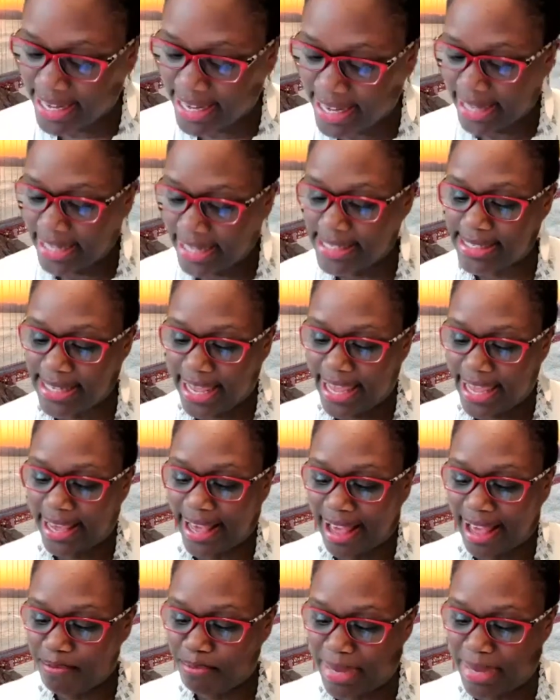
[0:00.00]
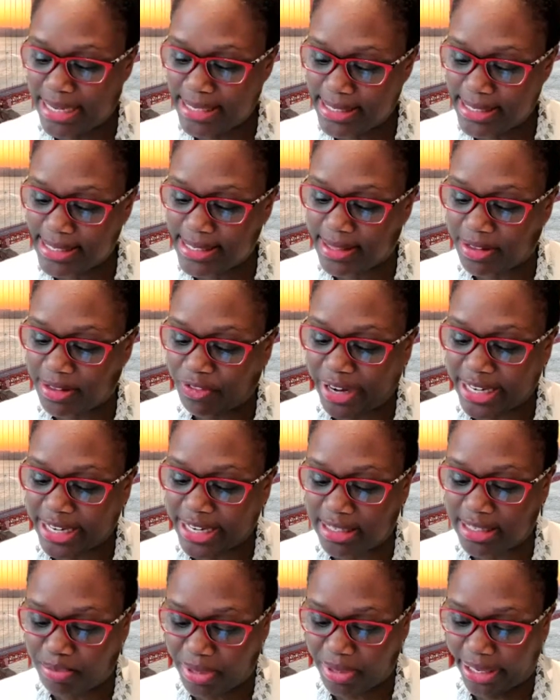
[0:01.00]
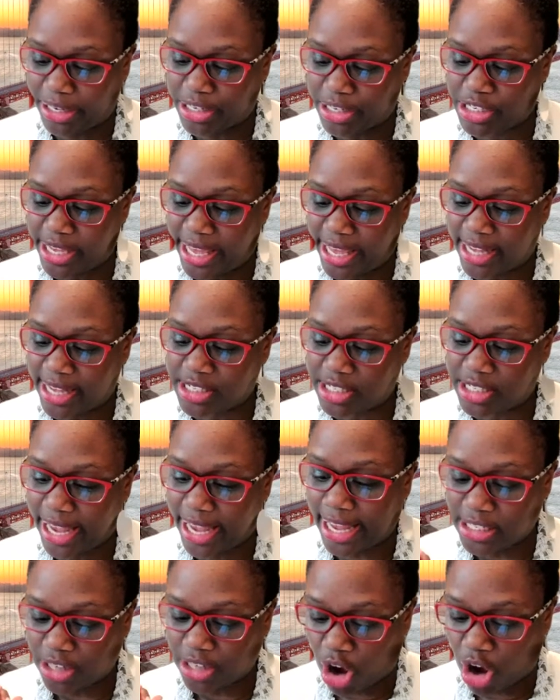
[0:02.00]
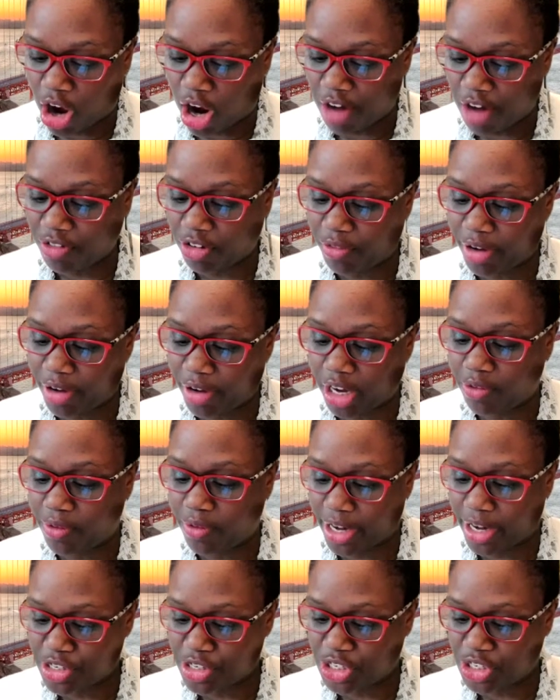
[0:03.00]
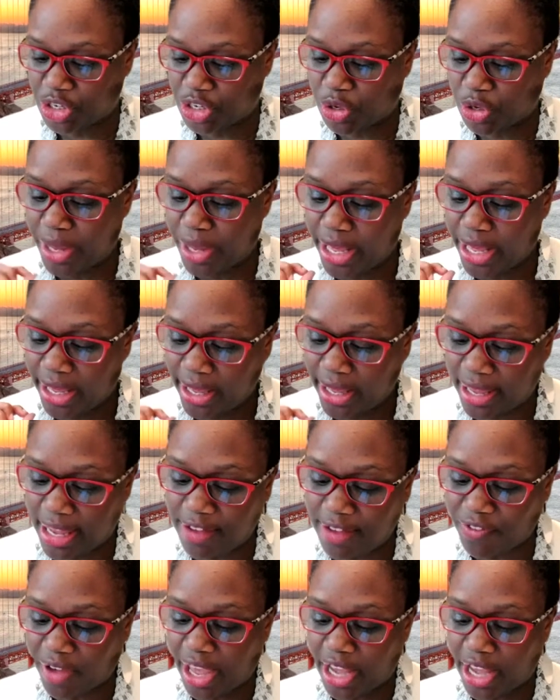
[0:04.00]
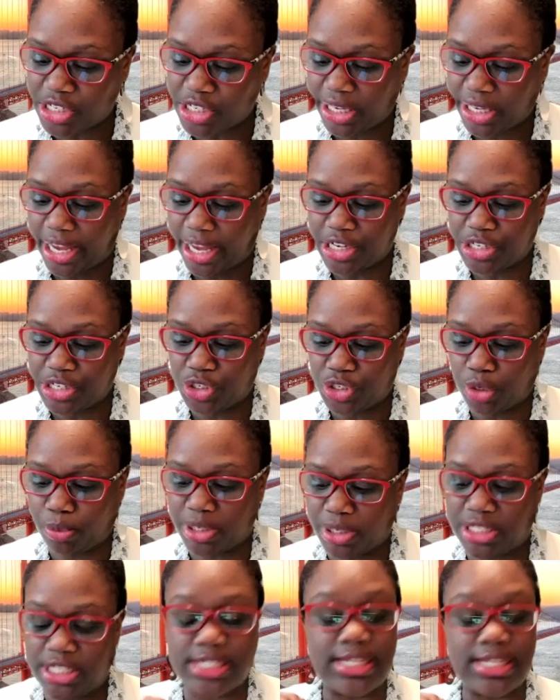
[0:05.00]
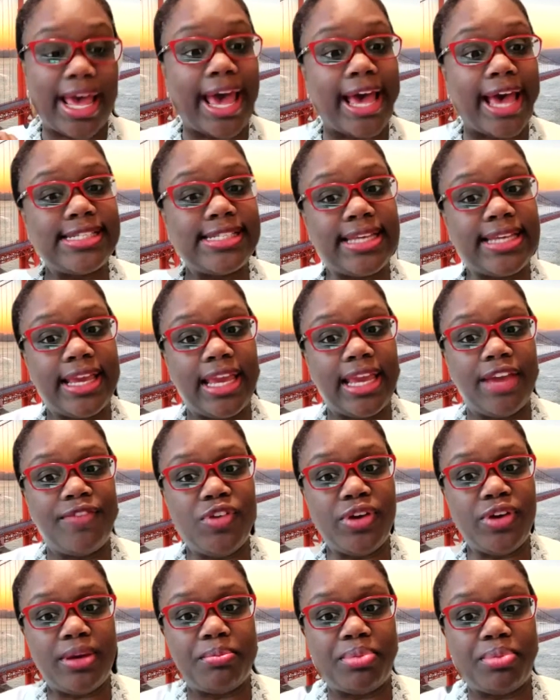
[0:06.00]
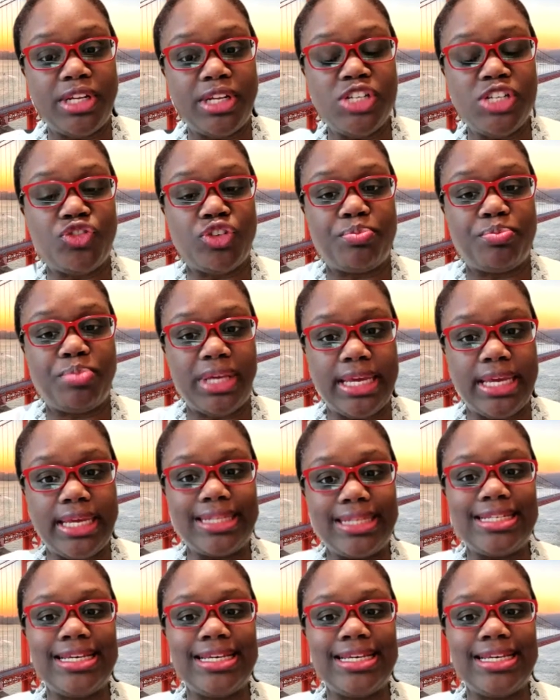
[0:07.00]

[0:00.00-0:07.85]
Ann is saying, I missed the recipe. She has R for recreational, E for educational, but she's asking if you can please repeat